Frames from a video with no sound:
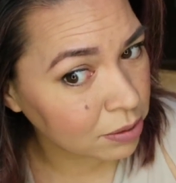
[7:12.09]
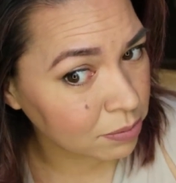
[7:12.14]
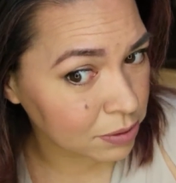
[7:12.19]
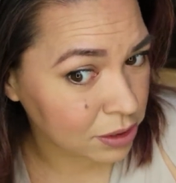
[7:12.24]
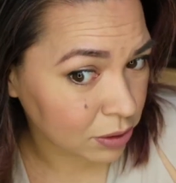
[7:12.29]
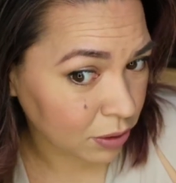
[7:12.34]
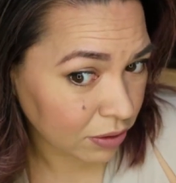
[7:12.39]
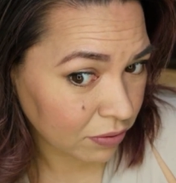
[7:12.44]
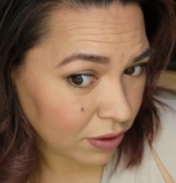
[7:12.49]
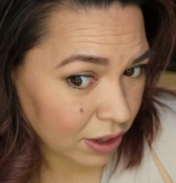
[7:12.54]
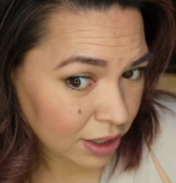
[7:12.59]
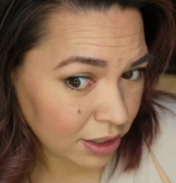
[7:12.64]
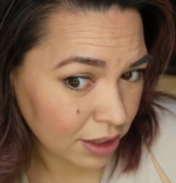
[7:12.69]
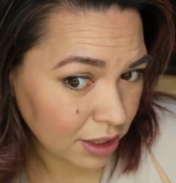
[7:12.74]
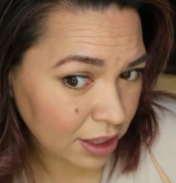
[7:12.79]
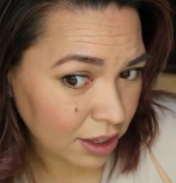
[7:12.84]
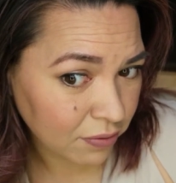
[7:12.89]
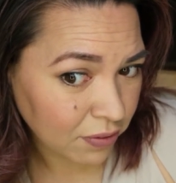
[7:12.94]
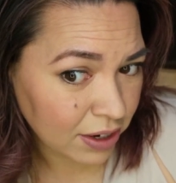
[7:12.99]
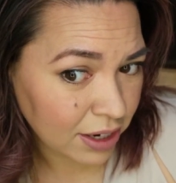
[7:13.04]
So
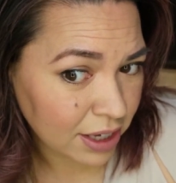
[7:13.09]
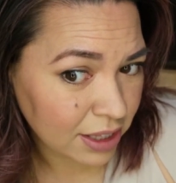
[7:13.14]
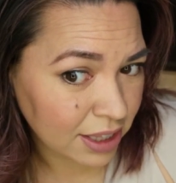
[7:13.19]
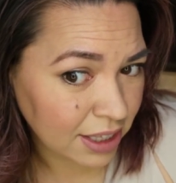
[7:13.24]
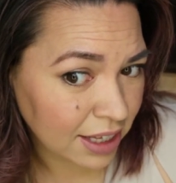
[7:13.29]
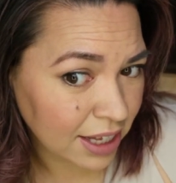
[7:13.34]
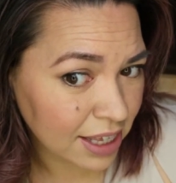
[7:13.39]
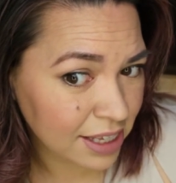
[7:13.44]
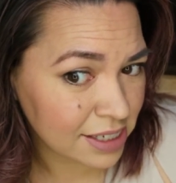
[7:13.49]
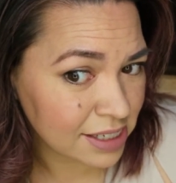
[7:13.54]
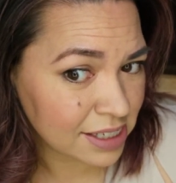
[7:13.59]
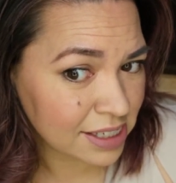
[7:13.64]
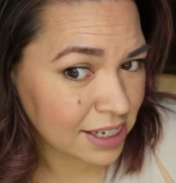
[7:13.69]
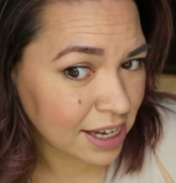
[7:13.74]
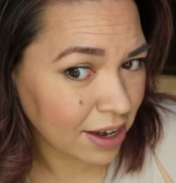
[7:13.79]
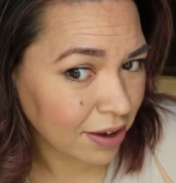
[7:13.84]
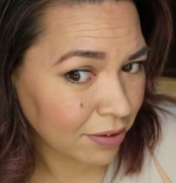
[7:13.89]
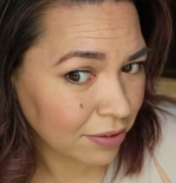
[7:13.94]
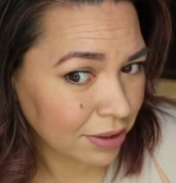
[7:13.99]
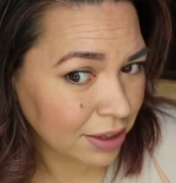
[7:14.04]
if I got the ends
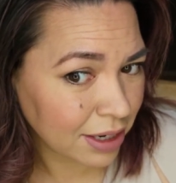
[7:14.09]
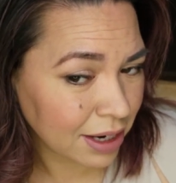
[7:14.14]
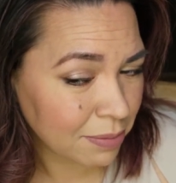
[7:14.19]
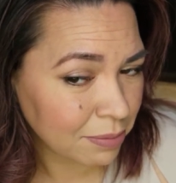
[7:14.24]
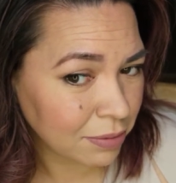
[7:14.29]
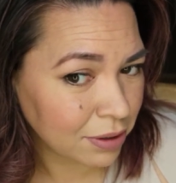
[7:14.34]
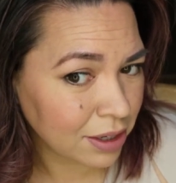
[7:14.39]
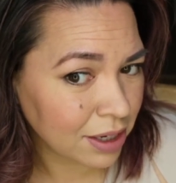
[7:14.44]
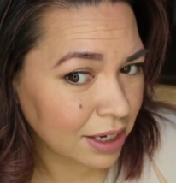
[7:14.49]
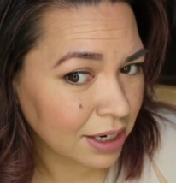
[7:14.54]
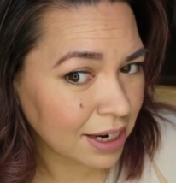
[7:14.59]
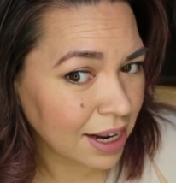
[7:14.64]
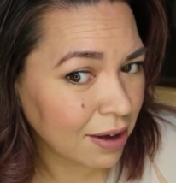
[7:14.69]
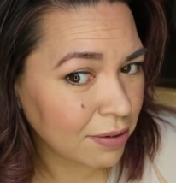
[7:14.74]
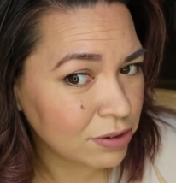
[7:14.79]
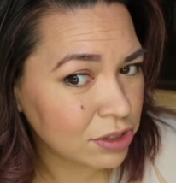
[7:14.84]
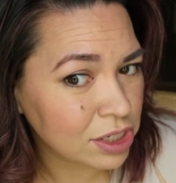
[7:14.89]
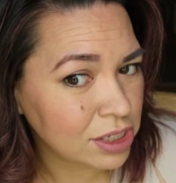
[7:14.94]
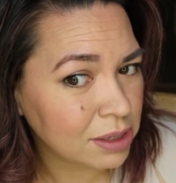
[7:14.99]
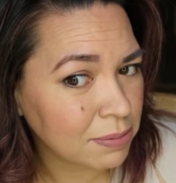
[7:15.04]
down, then I'm good. Now
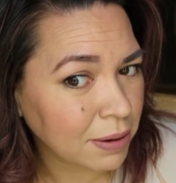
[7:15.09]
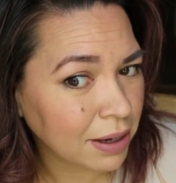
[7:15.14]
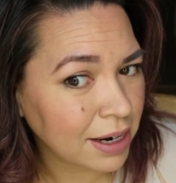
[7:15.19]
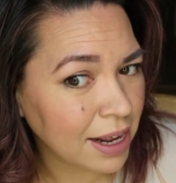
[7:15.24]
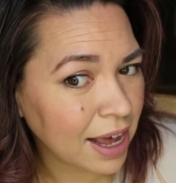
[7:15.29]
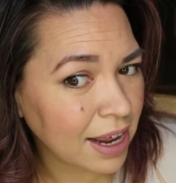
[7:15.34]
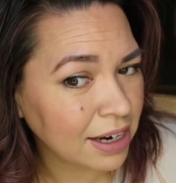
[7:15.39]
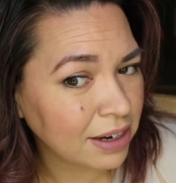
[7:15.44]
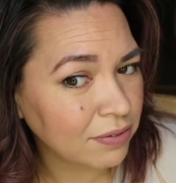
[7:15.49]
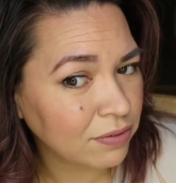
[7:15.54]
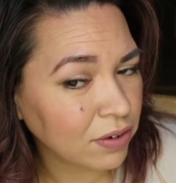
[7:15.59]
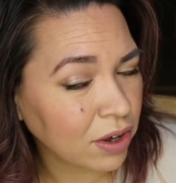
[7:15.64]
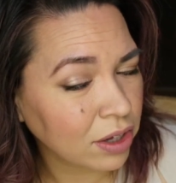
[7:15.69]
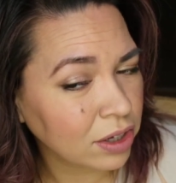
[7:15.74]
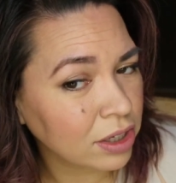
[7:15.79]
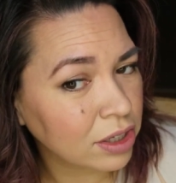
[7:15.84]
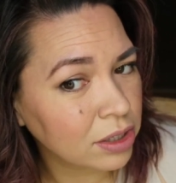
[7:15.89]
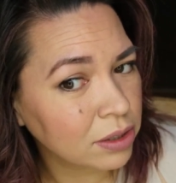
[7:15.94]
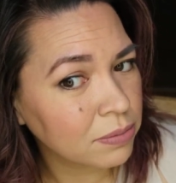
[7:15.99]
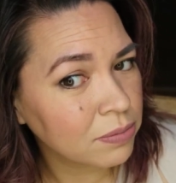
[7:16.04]
it's just about adding
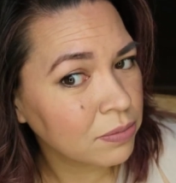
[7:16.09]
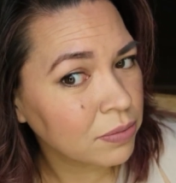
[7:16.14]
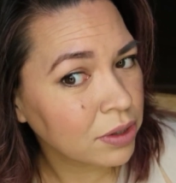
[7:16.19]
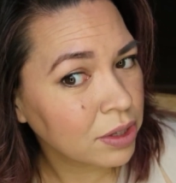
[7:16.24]
volume.